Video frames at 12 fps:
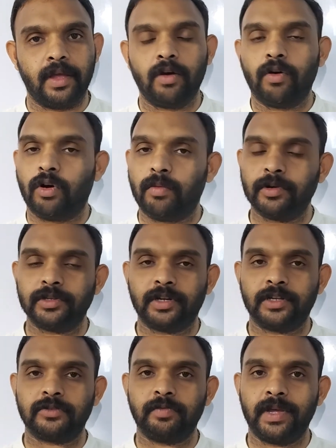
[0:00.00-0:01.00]

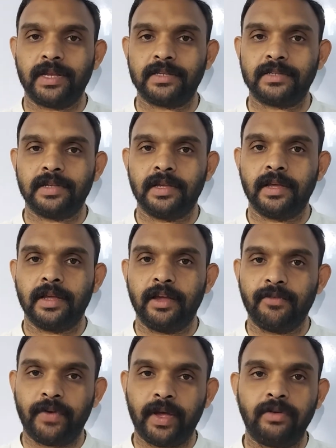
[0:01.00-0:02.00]
Homogeneous means
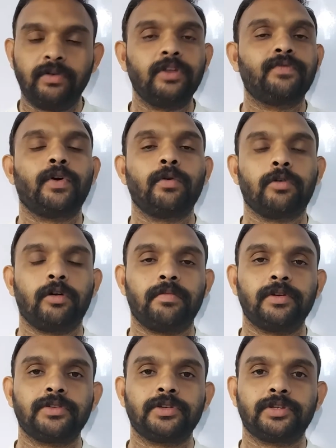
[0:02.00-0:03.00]
if a uniform
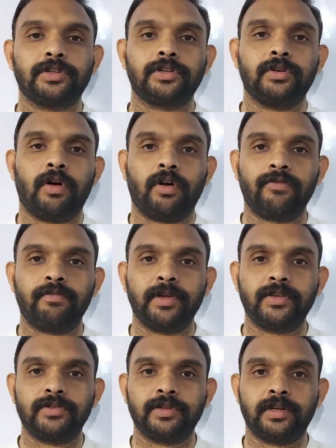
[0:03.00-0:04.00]
composition of
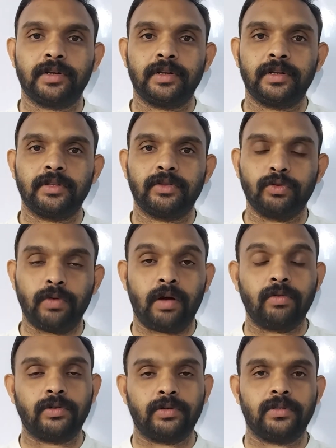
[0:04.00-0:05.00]
mixture
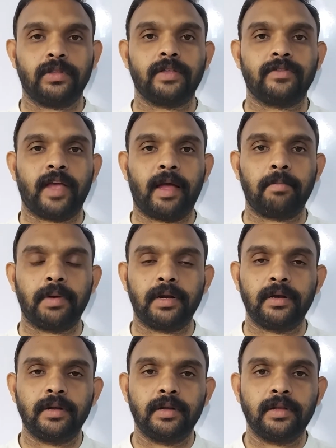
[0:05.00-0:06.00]
throughout the
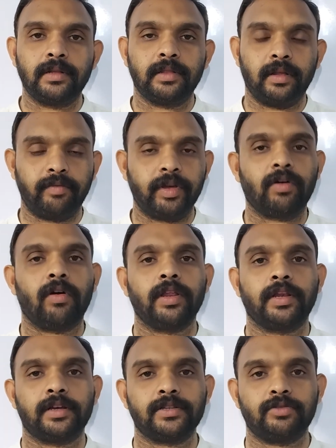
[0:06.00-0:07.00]
sample, then we call
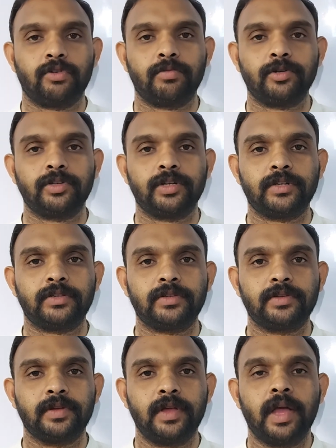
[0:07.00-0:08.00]
it as
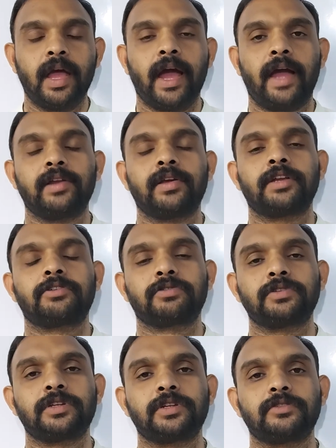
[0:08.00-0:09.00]
homogeneous. And
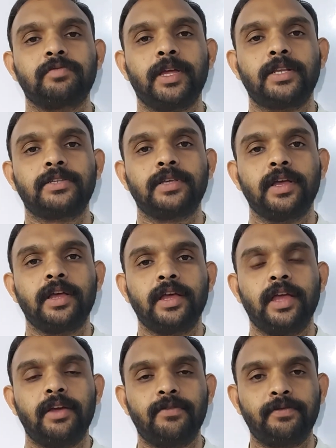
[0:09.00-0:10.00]
heterogeneous means
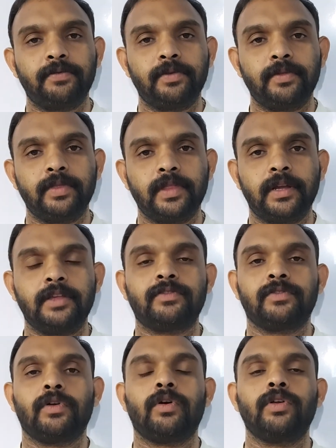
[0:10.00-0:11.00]
if there
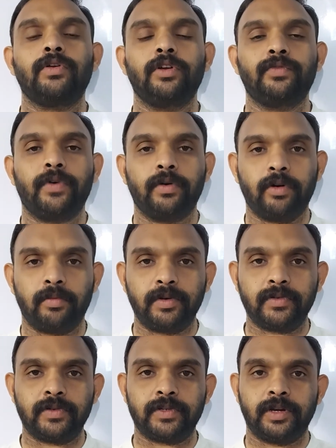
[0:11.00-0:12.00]
is no uniform
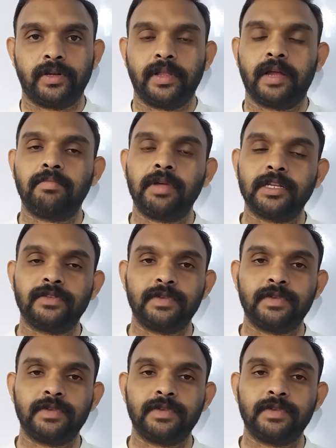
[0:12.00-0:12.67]
composition, that means